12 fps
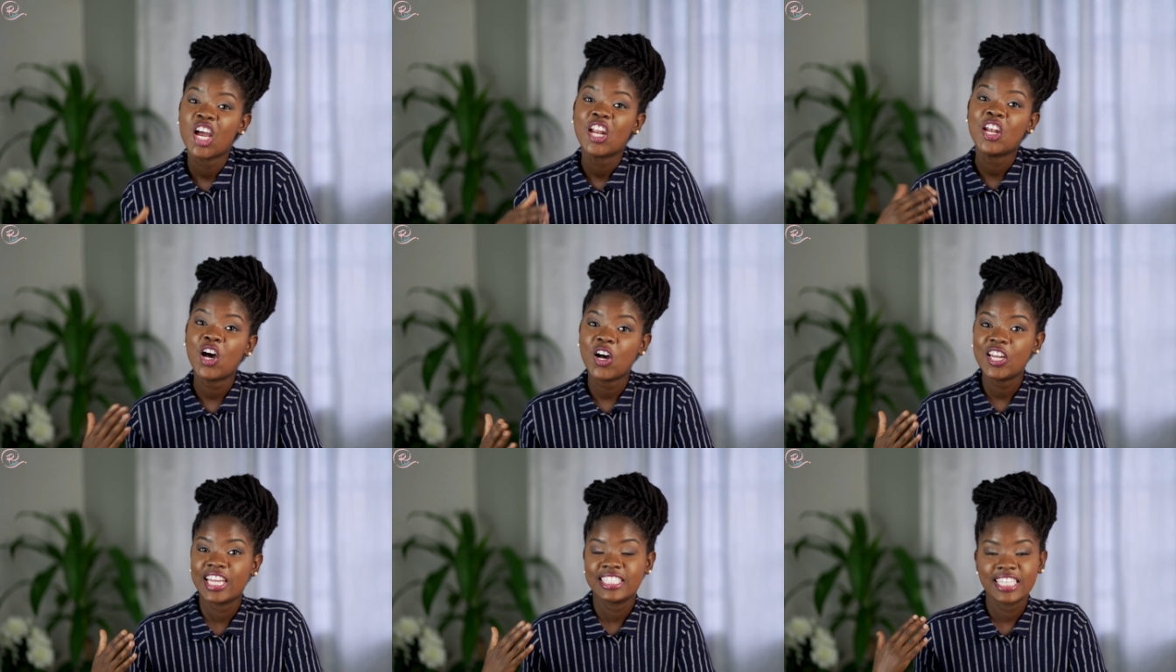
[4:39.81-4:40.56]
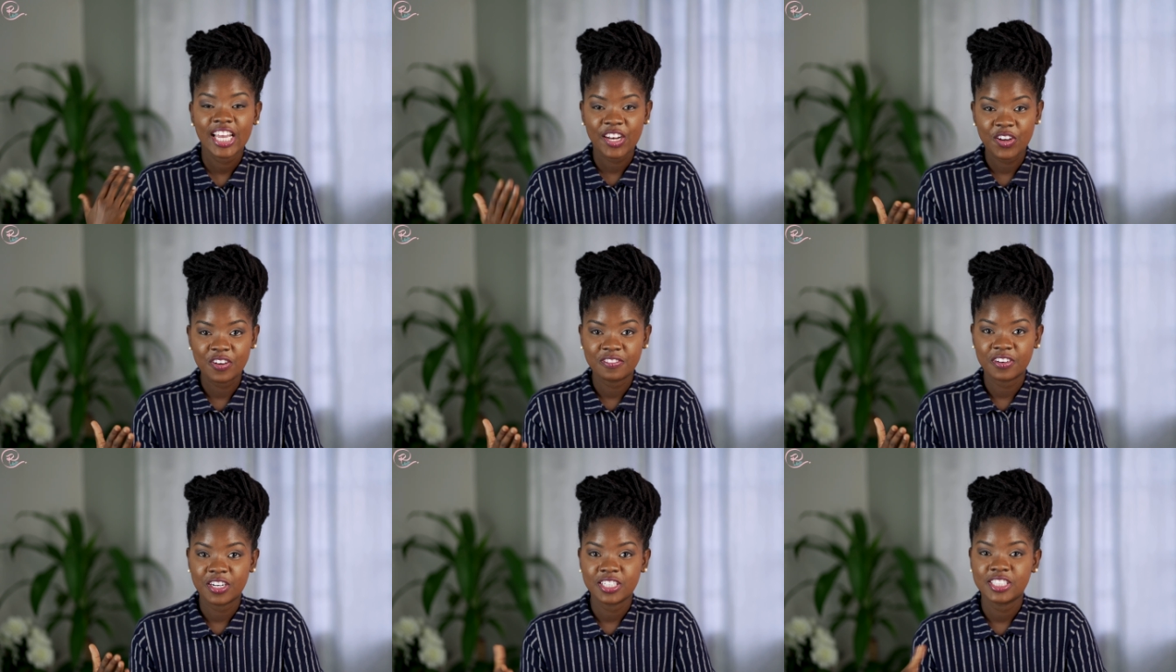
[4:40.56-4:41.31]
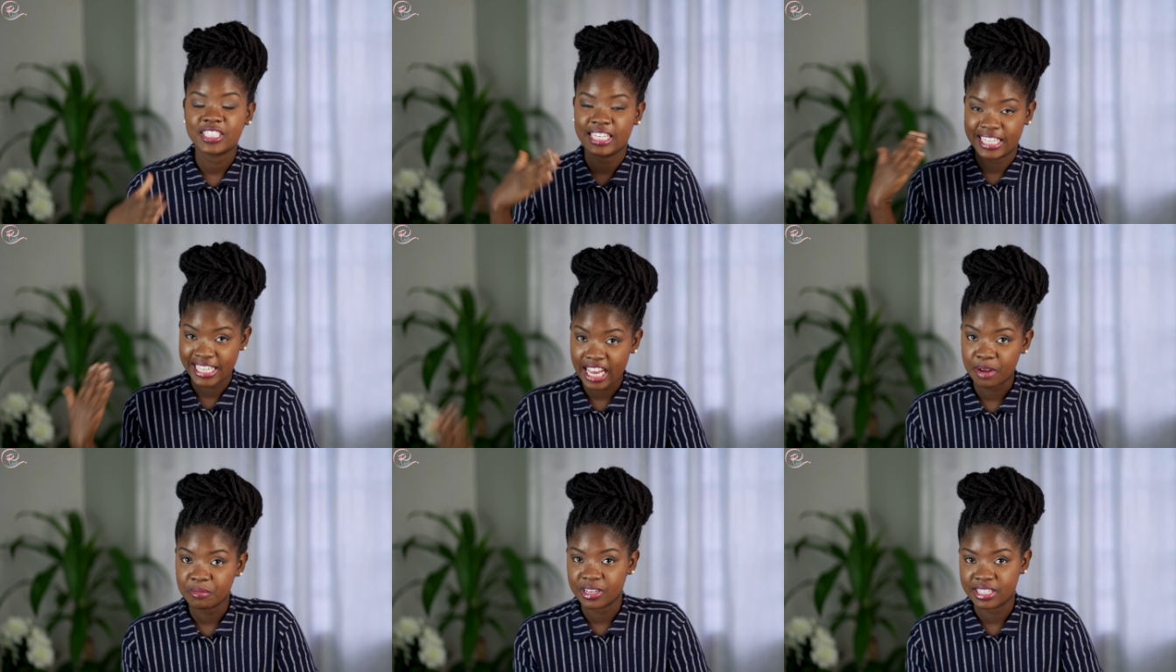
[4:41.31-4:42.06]
Now let's head over to the
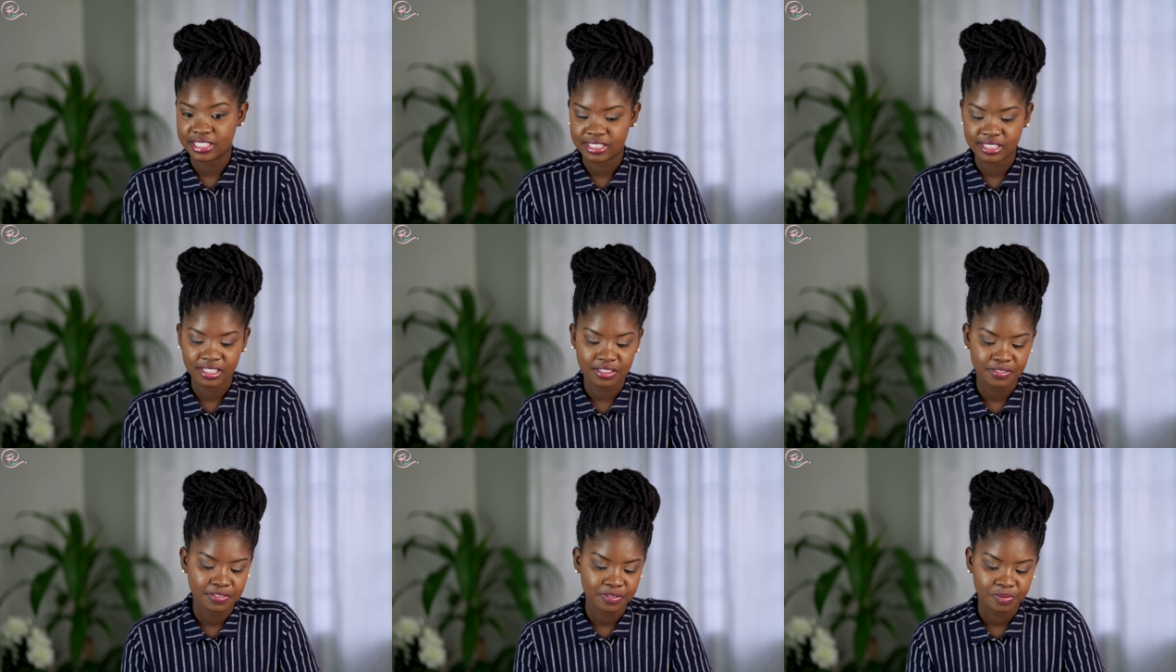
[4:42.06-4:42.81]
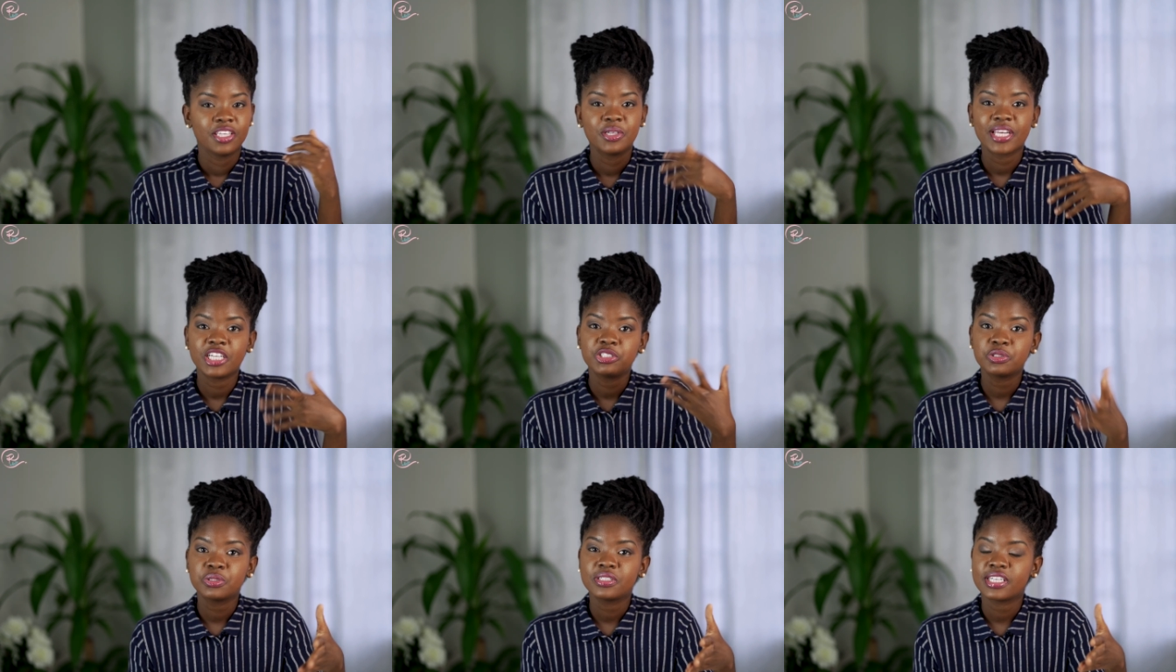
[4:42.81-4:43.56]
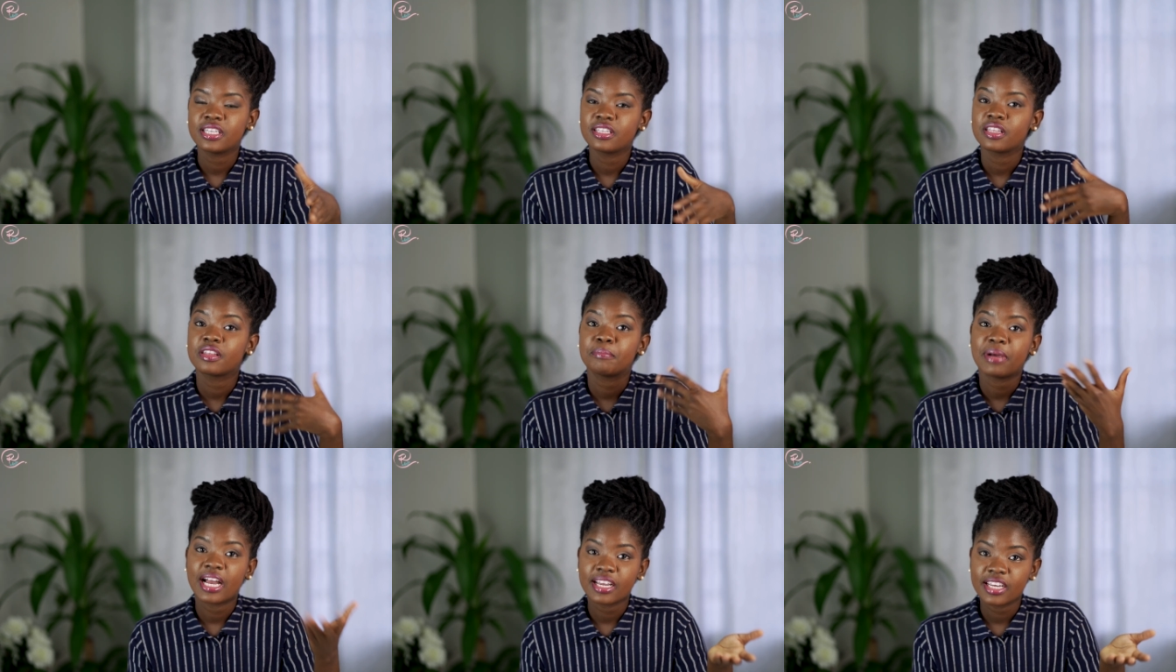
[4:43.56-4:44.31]
camera itself. You can choose with either the
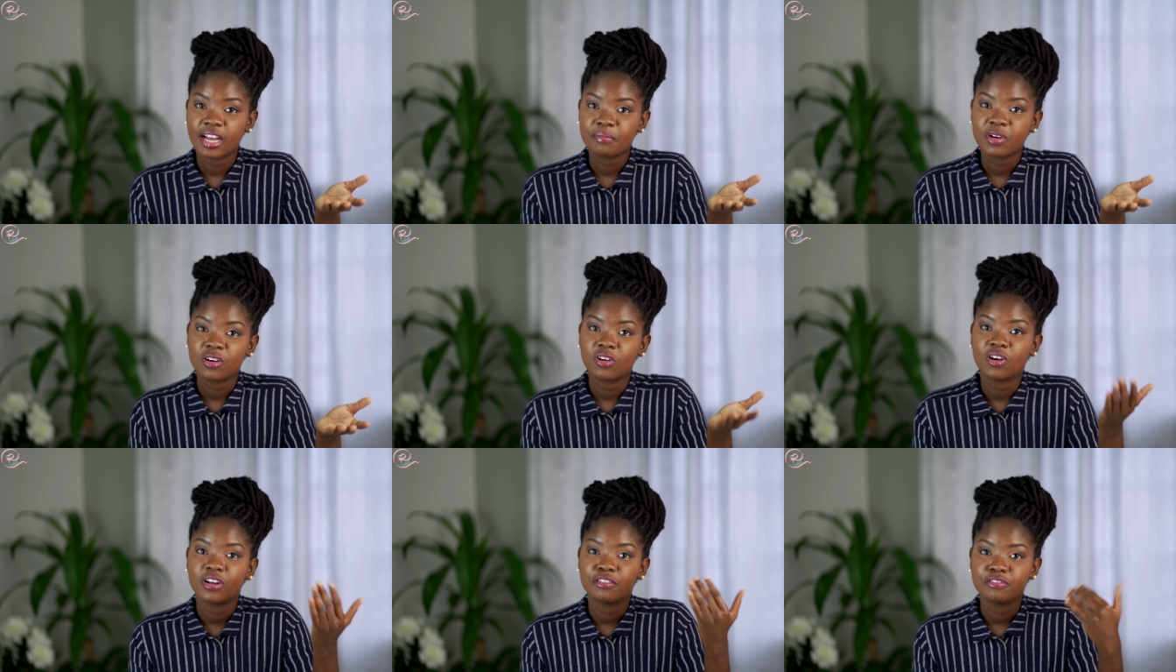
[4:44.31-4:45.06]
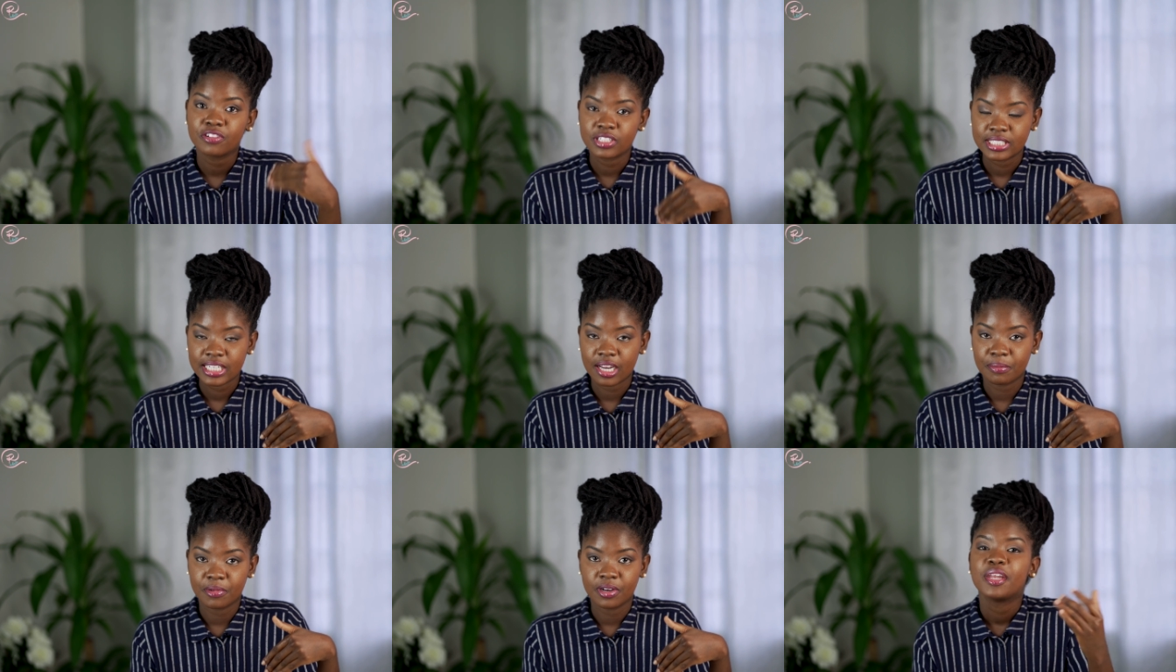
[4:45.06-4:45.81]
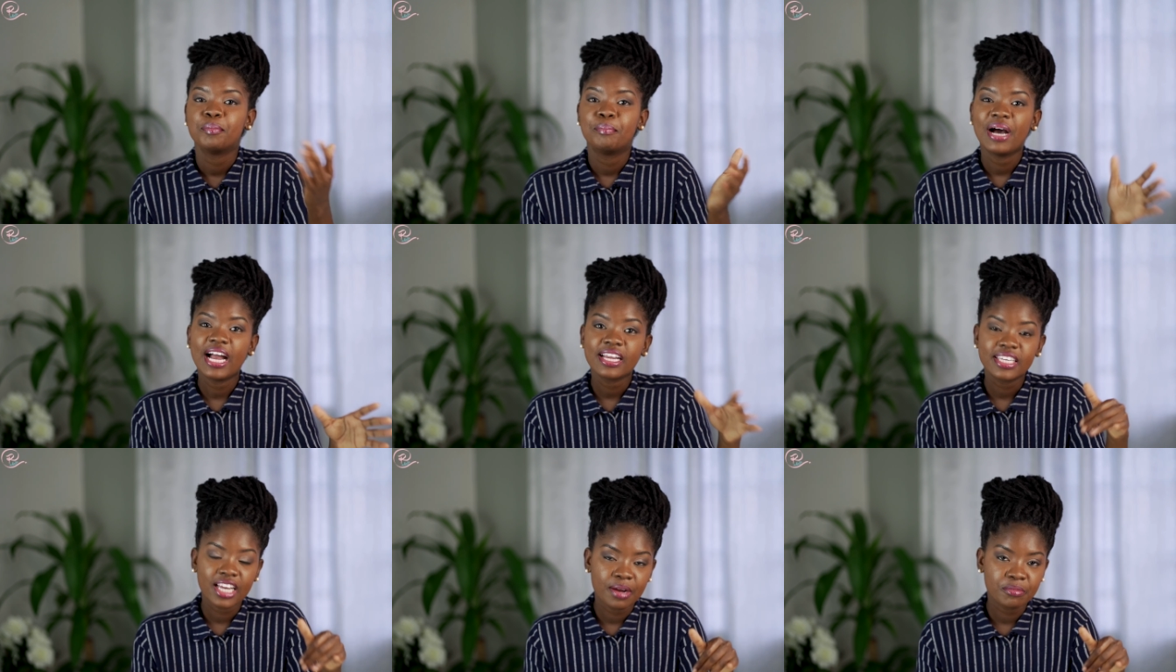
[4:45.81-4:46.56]
back camera or the front camera. The back
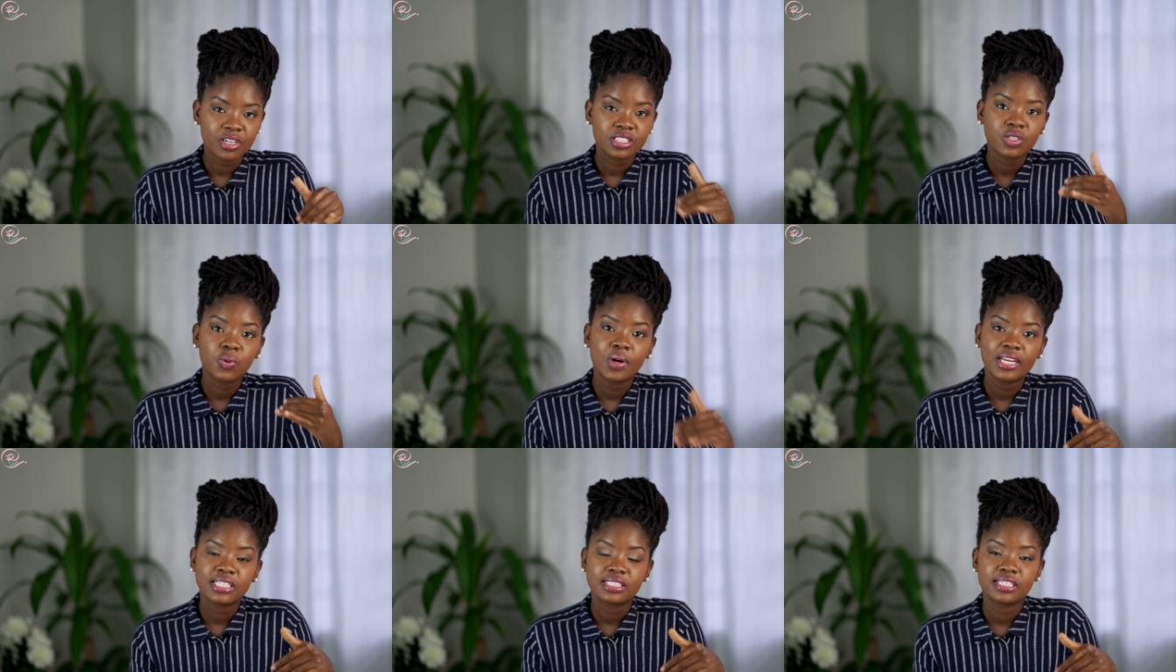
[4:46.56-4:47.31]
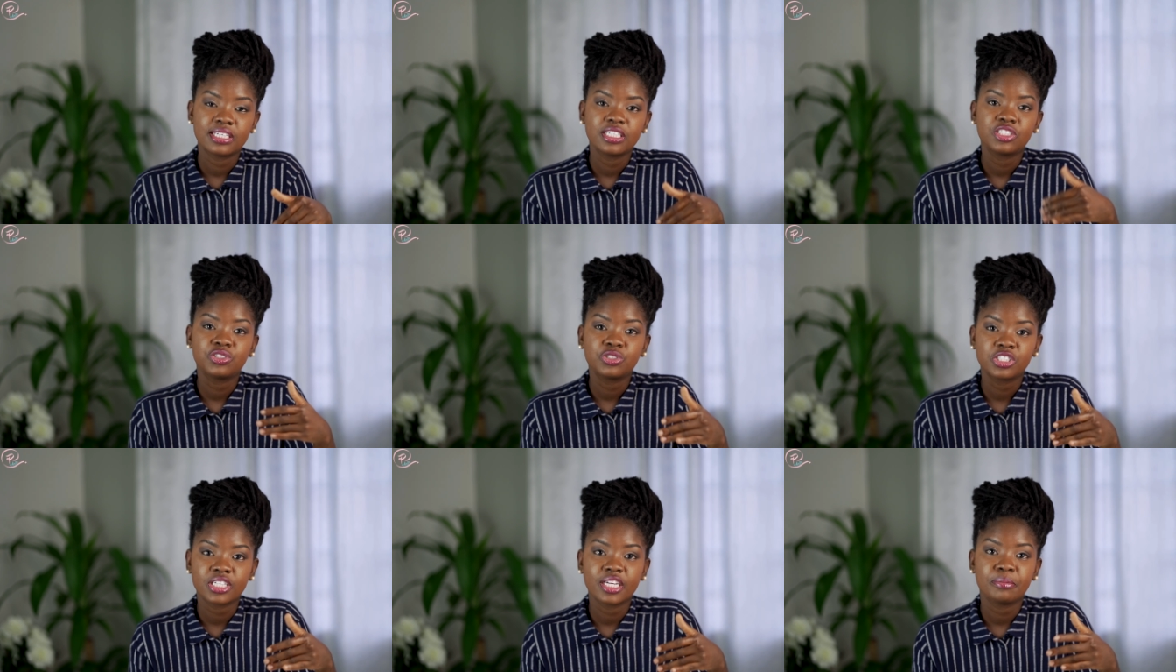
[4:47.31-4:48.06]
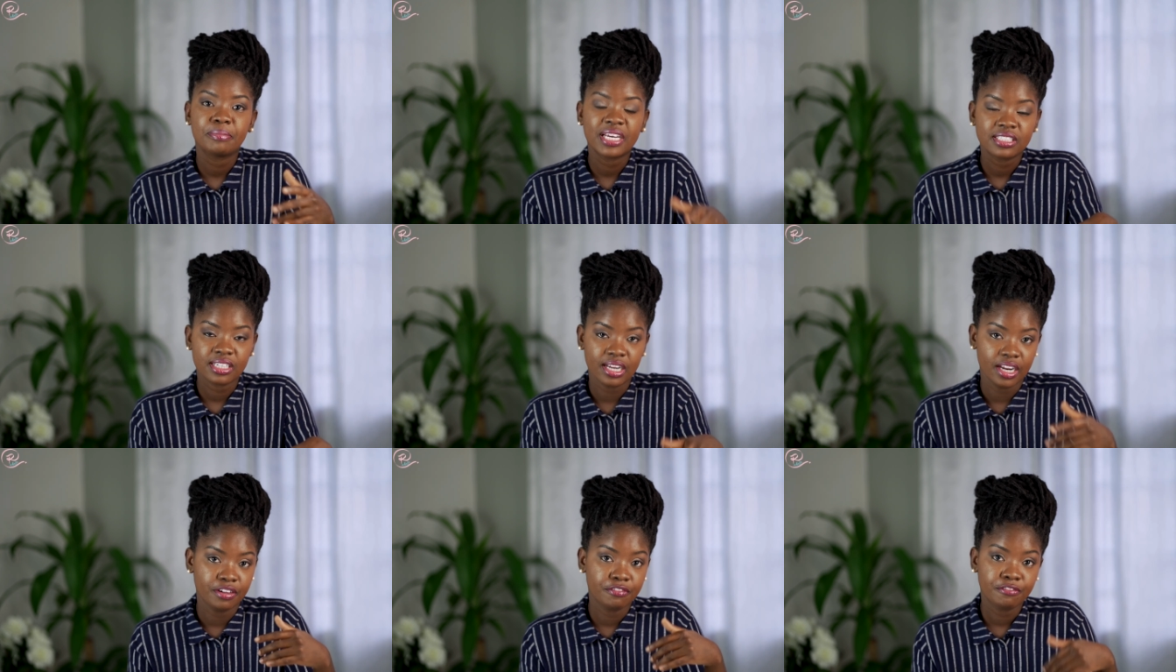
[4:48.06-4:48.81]
camera's quality is usually better
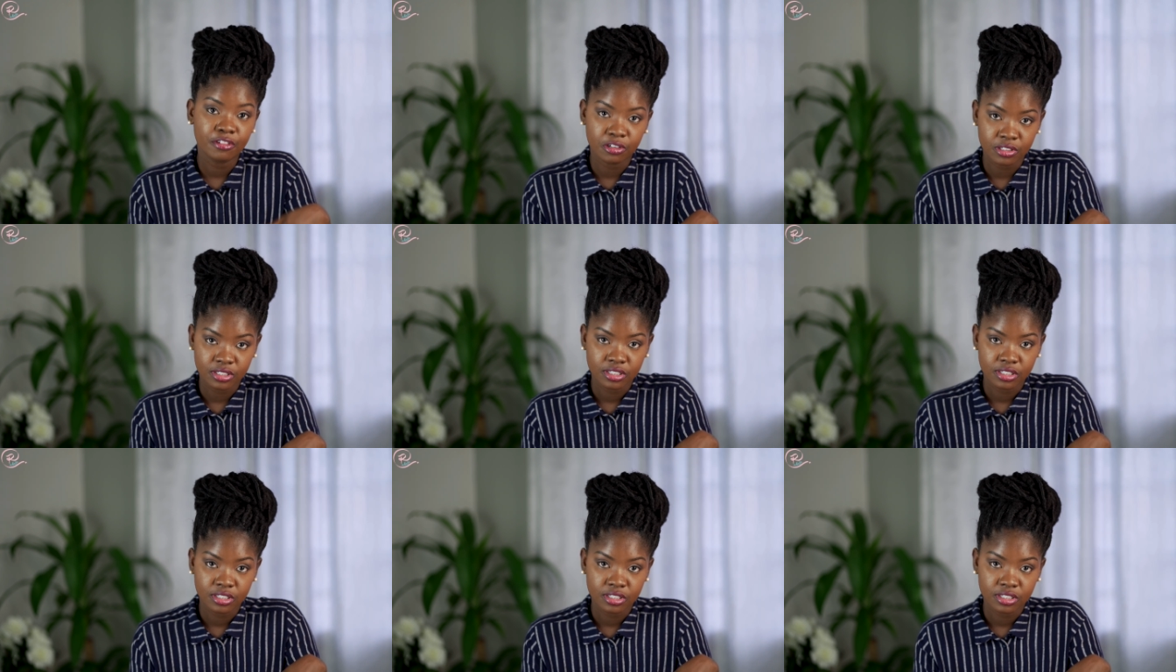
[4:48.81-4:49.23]
than the front.